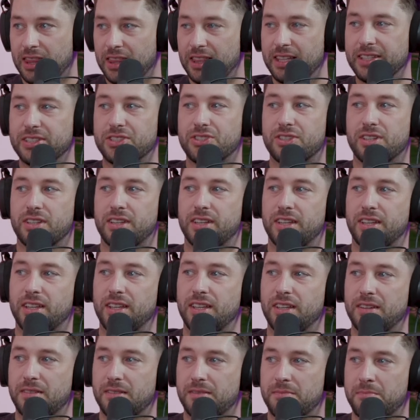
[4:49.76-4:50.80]

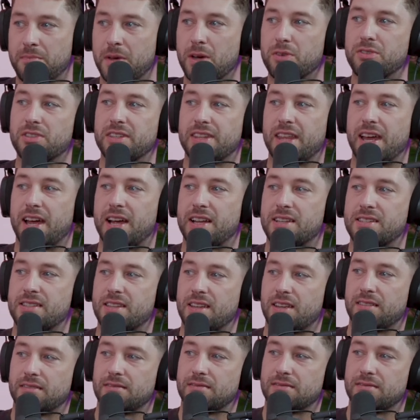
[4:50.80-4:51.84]
literally melted the house down.